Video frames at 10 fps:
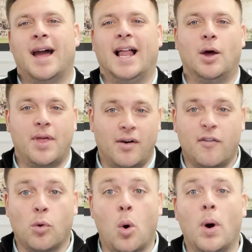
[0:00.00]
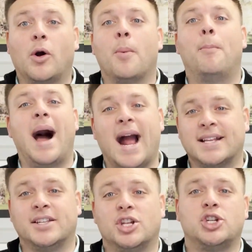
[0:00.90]
Hello there everyone, welcome back
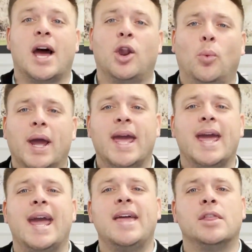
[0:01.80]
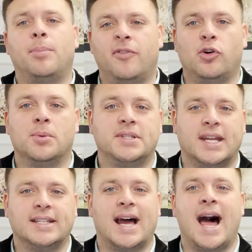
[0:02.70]
to the channel. We're here in the Performance
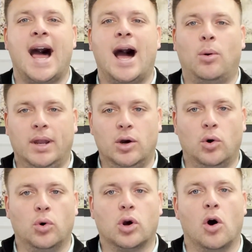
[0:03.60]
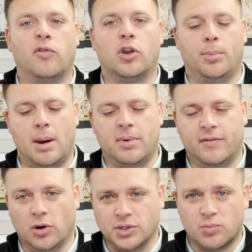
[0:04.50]
Centre at Howley Hall Golf Club and we've
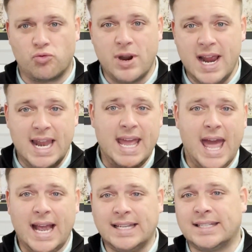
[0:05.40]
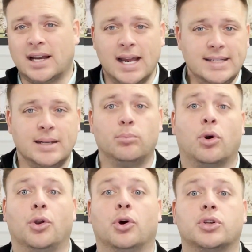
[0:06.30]
got some really exciting
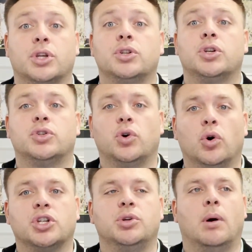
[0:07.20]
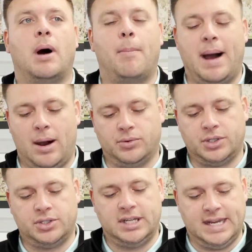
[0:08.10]
products to talk to you about
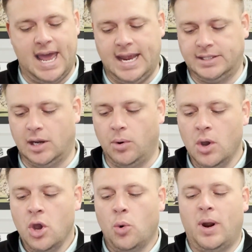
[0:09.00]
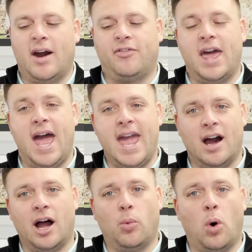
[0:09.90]
today. So we have the A
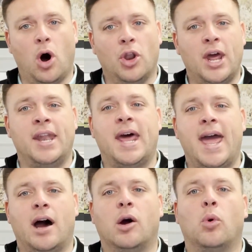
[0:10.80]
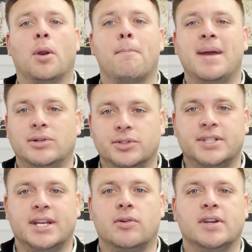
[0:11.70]
I one and A I one milled
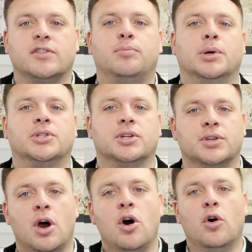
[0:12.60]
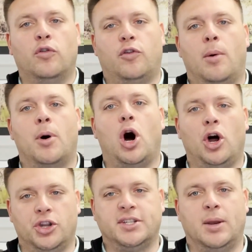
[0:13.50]
series of putters from
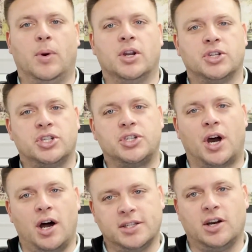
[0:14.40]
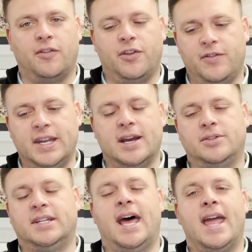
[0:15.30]
Odyssey. We're going to start off the video
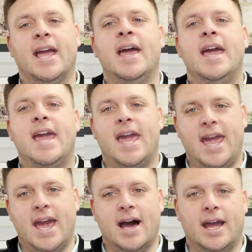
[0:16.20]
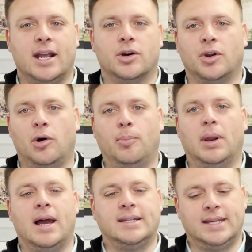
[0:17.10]
today here in good old
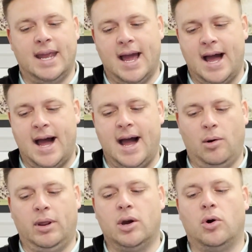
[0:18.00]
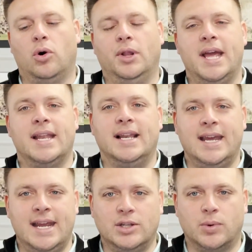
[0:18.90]
Blighty at Howley Hall in
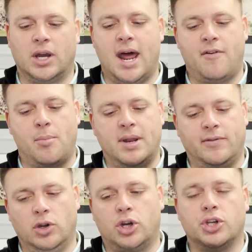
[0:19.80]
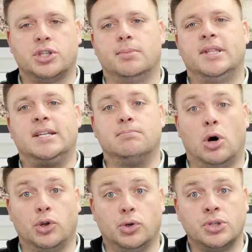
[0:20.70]
Leeds. We're going to have a bit of a look at some of these
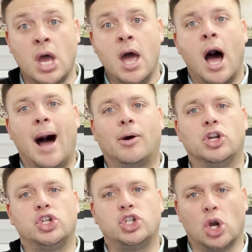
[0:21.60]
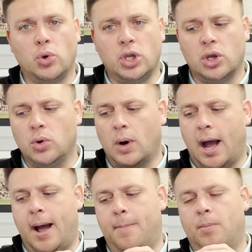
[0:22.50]
models. I'm going to show you
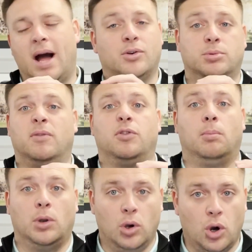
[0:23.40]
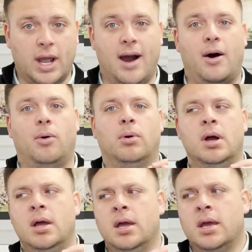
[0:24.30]
um, how some of them look, how
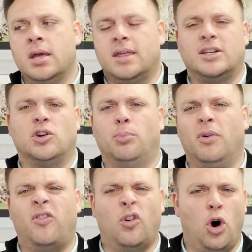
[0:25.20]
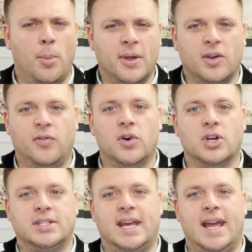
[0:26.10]
they sort of perform on the
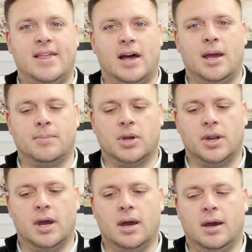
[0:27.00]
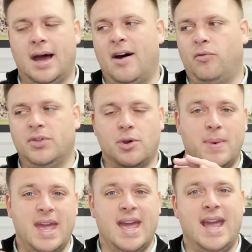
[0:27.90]
first hit that I'm going to have with them
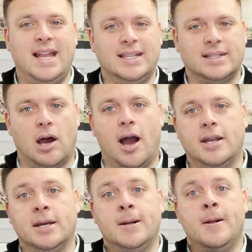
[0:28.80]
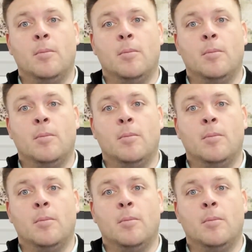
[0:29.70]
here inside.